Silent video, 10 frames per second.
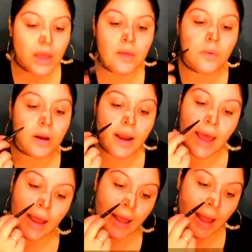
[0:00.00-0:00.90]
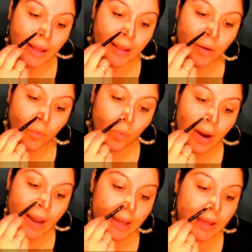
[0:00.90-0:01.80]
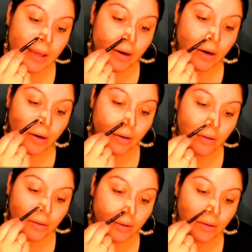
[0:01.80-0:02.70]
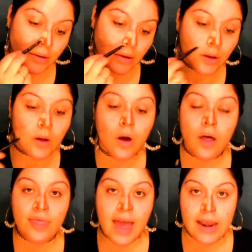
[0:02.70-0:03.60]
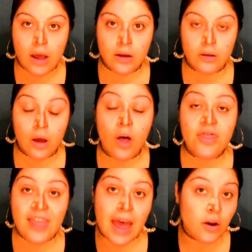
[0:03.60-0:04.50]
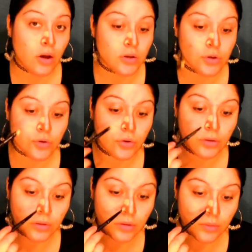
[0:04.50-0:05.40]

And then we're going to add highlight right here on that nostril.